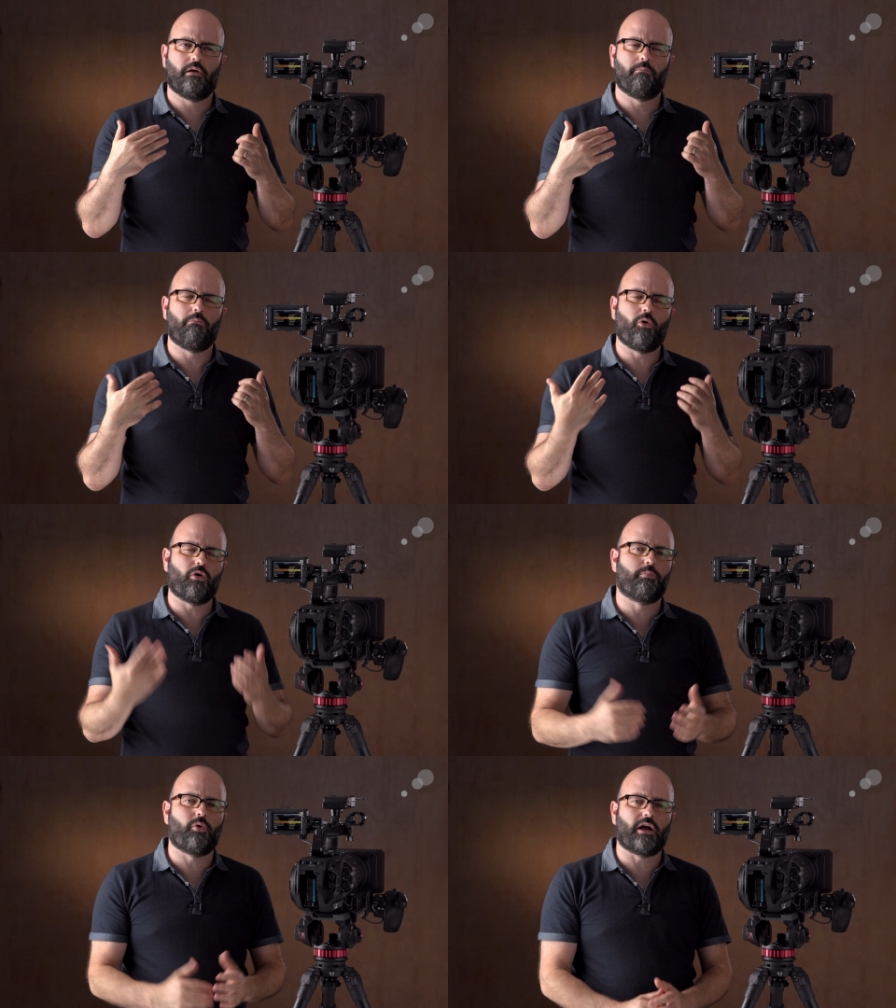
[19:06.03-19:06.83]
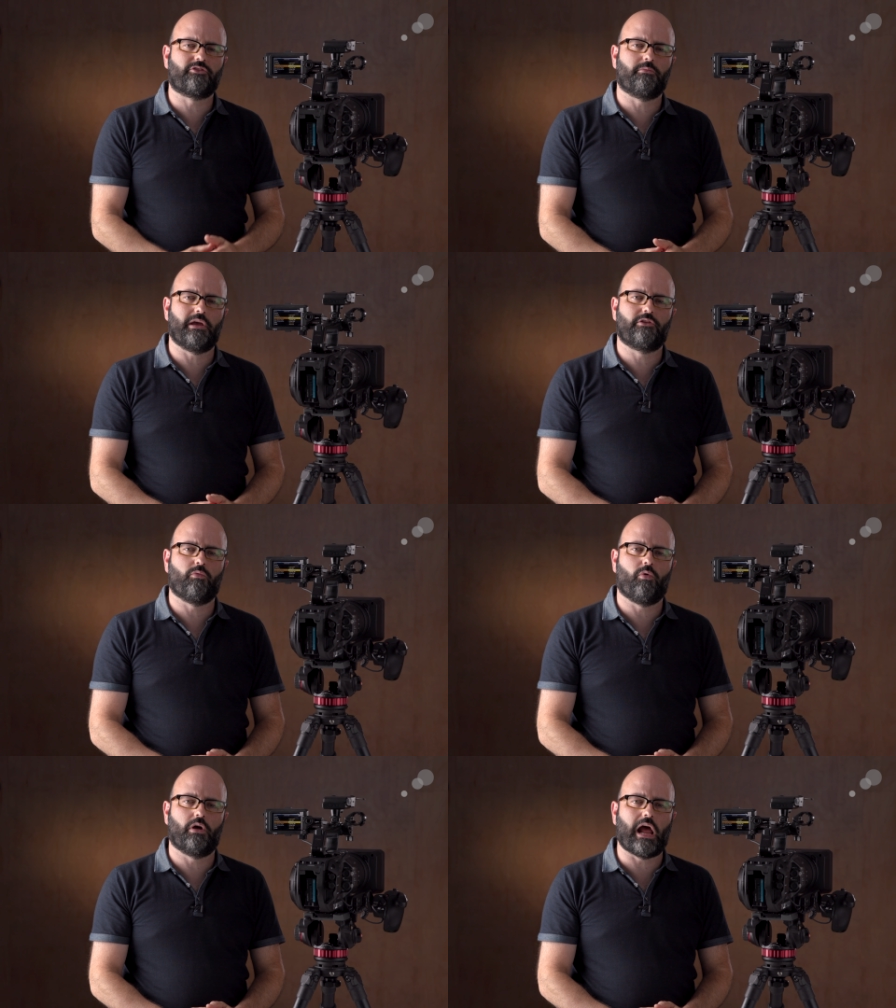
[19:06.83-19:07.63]
more approximates
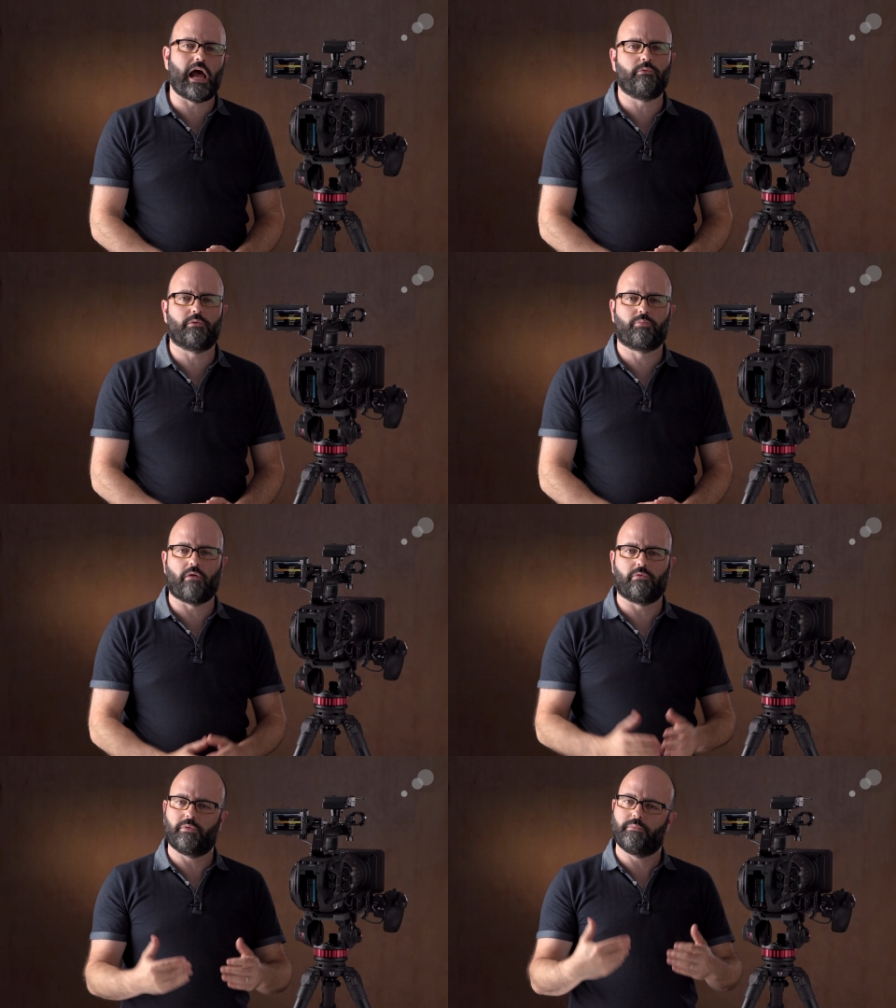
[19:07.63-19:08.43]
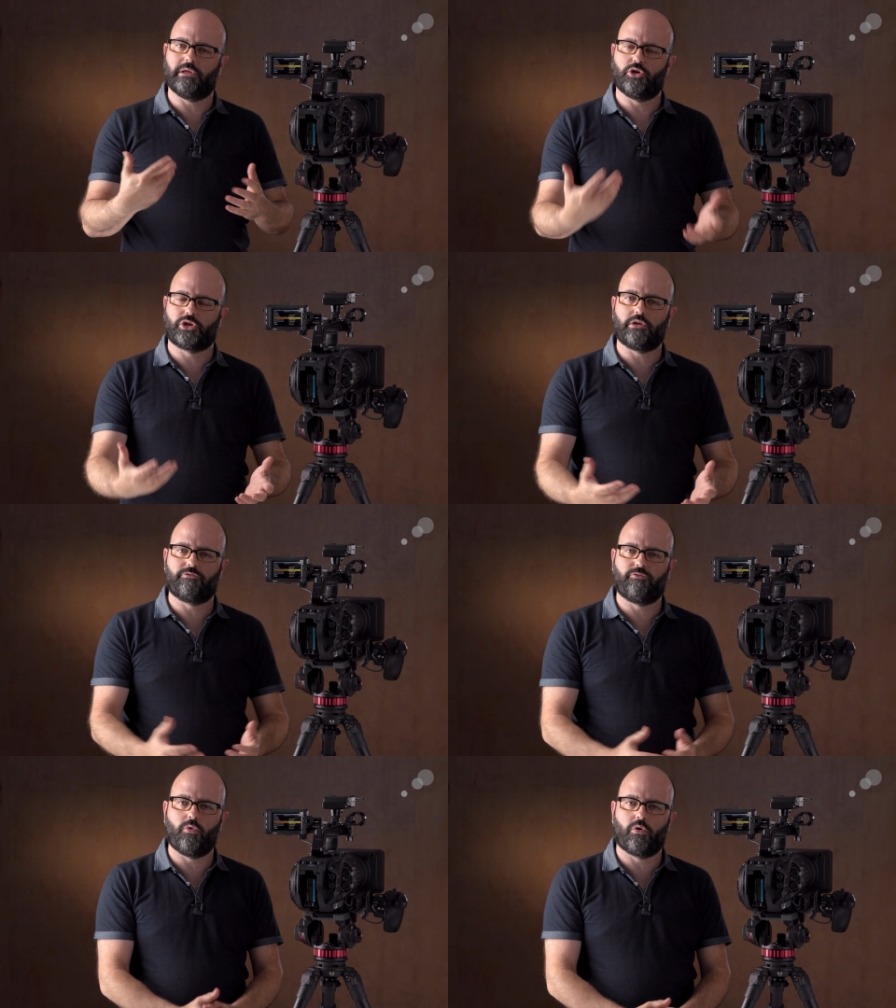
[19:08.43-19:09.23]
what I would probably be looking
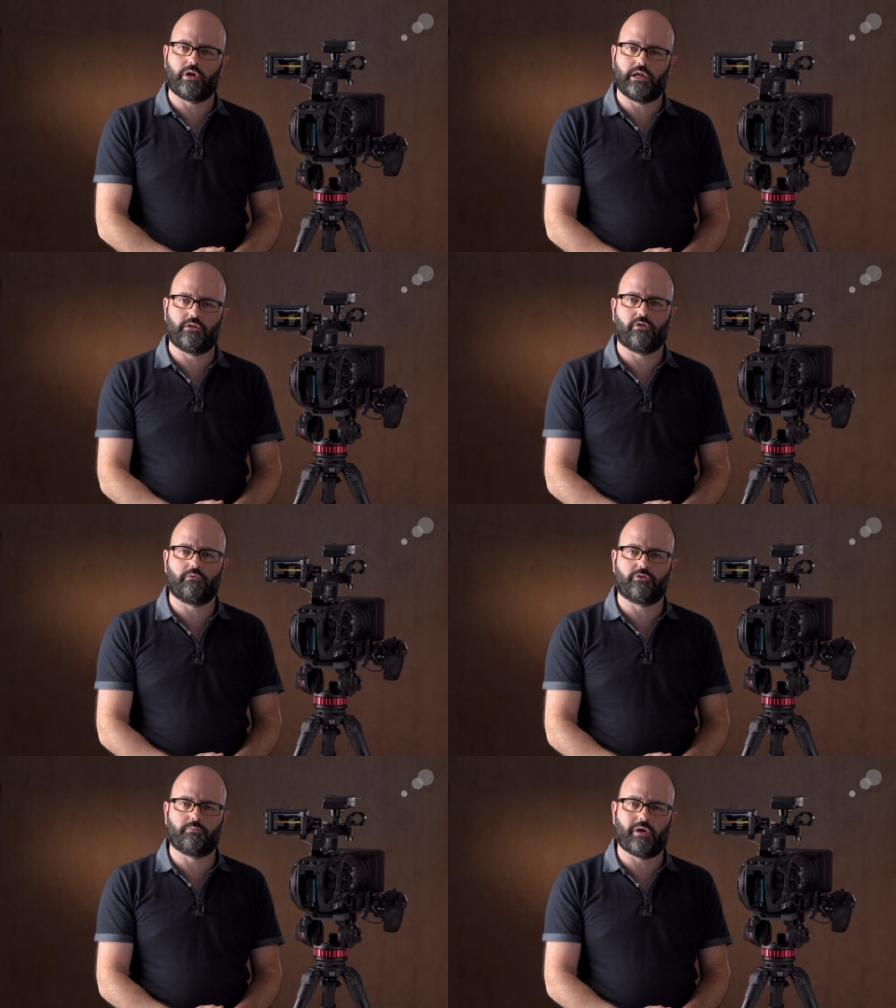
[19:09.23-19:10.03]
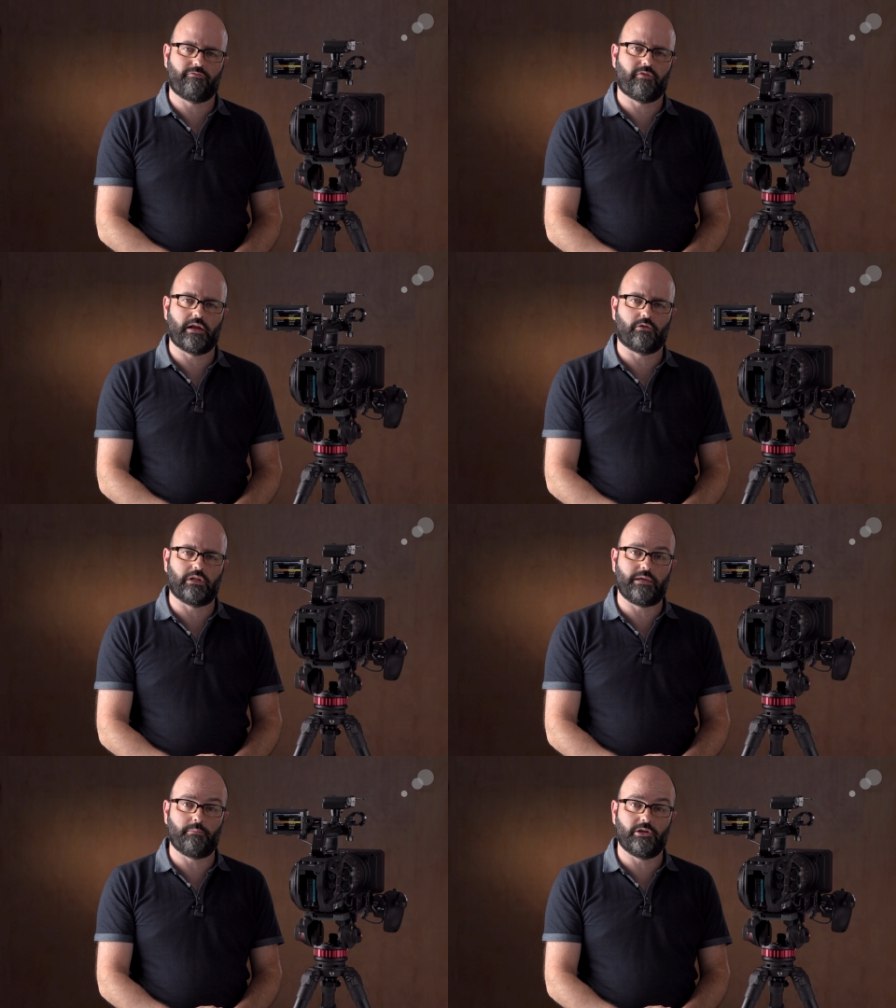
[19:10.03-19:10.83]
for in terms of my final
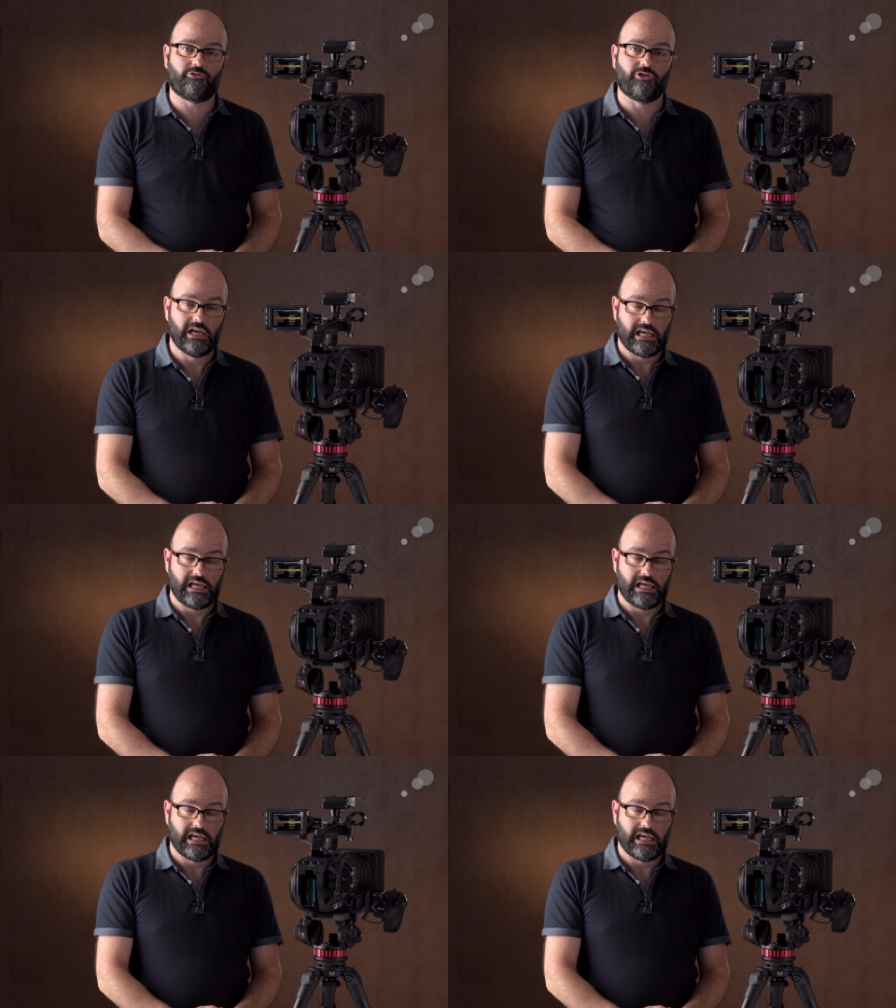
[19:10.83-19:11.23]
image